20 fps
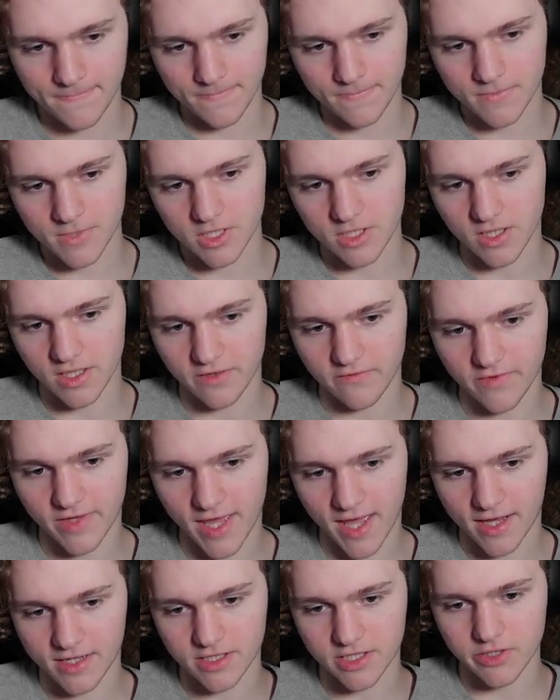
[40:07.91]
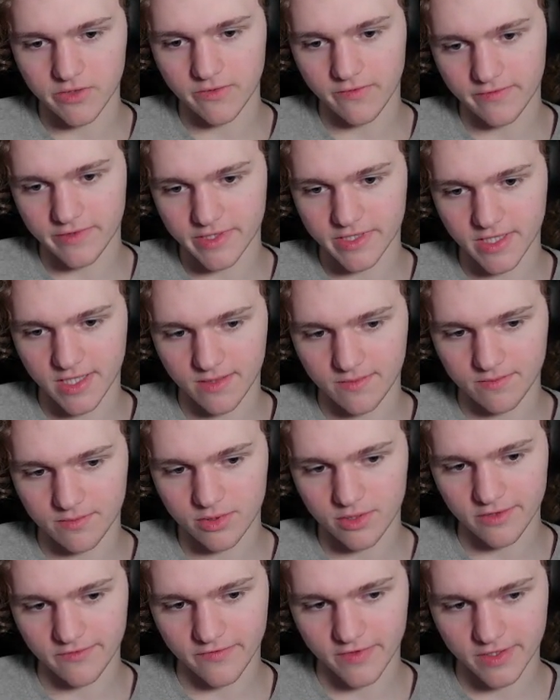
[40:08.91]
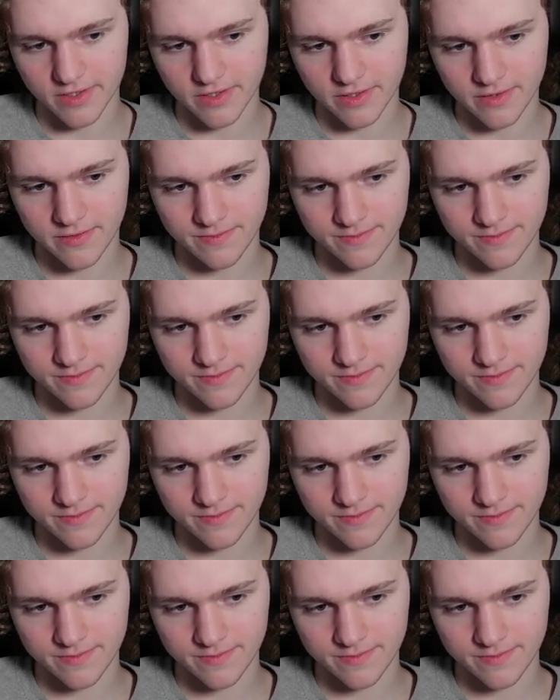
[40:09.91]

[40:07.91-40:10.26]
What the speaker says: So like we add 2 of the same prefix.